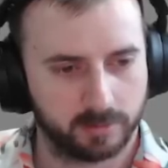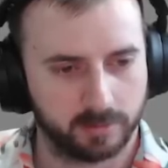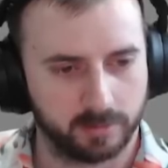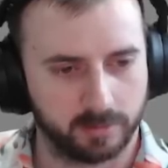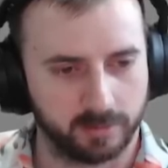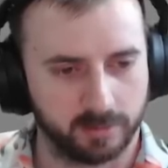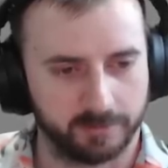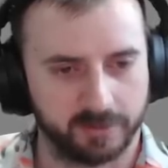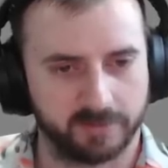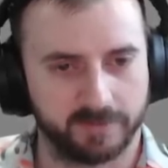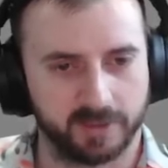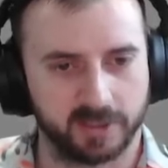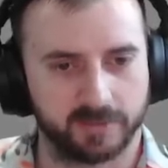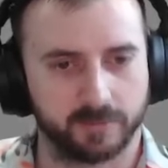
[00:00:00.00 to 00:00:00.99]
And let me just
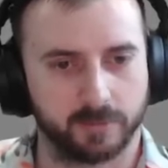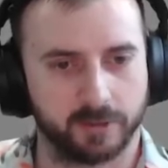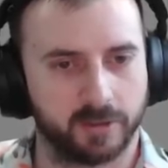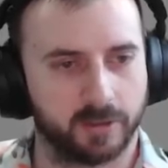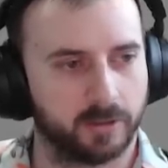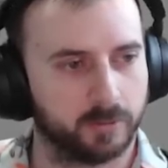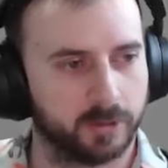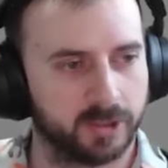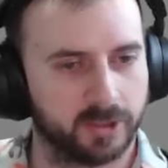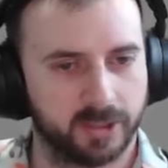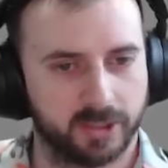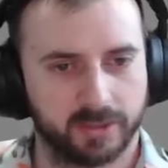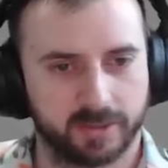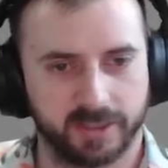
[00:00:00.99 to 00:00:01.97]
fast forward it all the way.
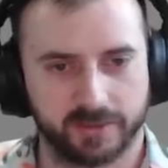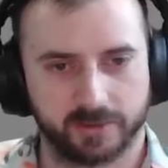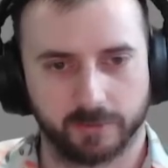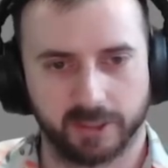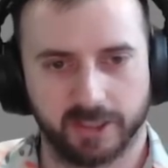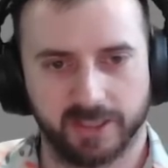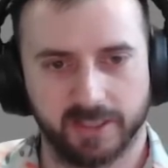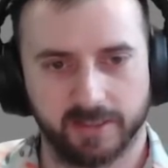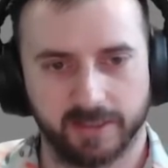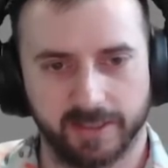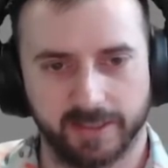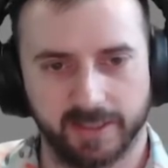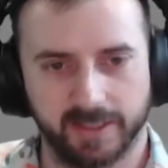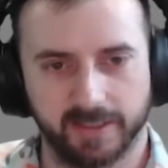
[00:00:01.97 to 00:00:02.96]
Okay, so what I
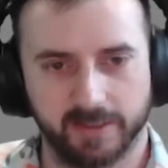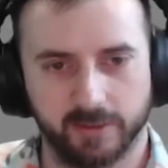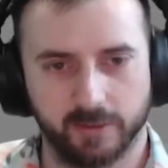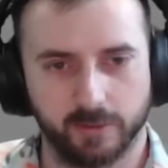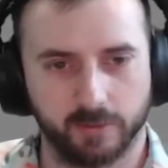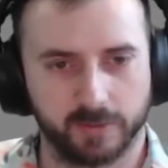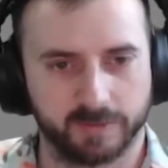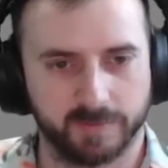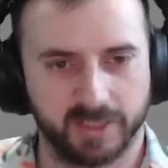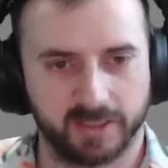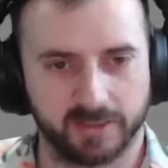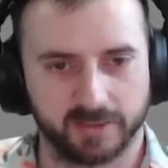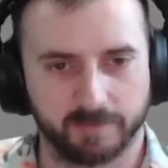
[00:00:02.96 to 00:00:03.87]
needed to do is make this